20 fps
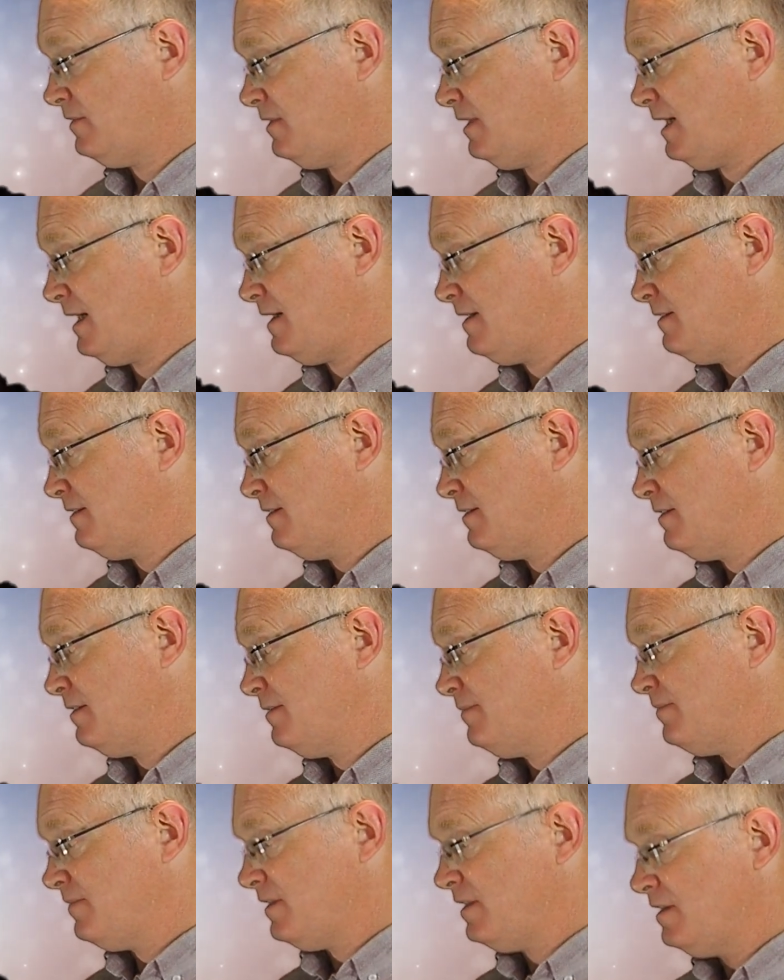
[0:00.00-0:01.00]
Yeah.
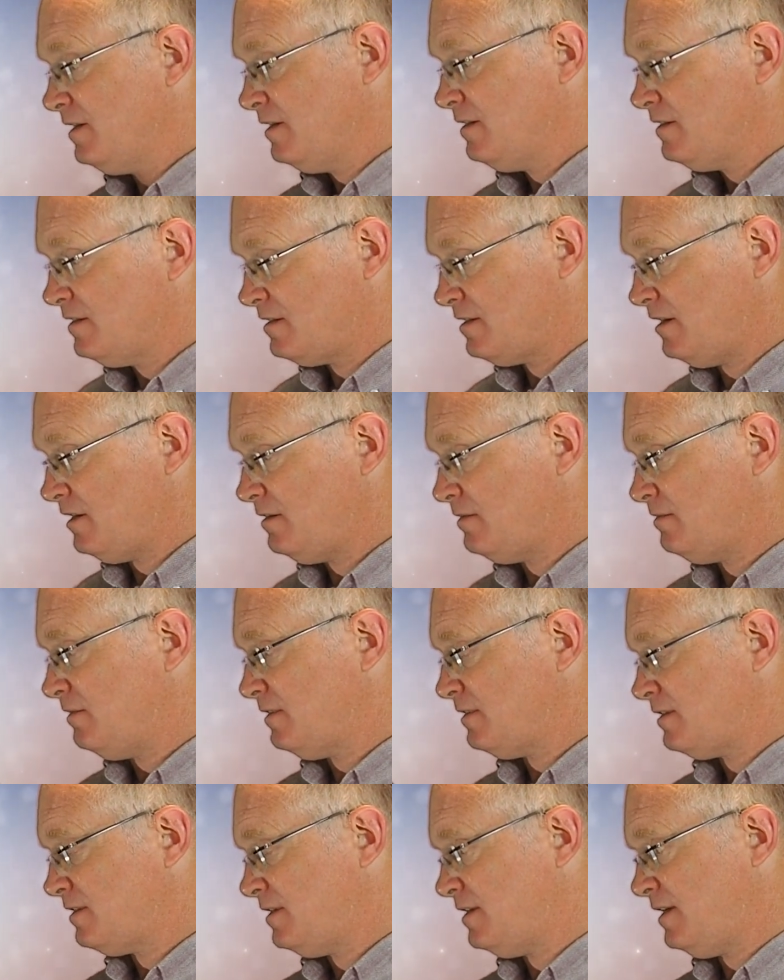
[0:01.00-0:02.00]
So
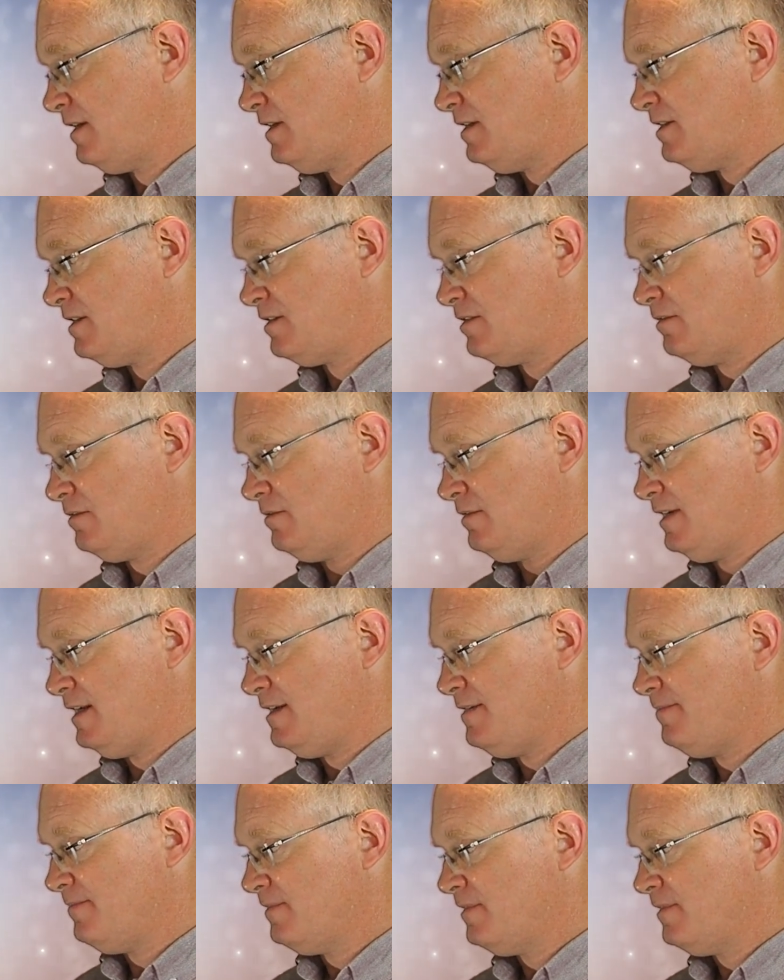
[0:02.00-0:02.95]
what's today's story?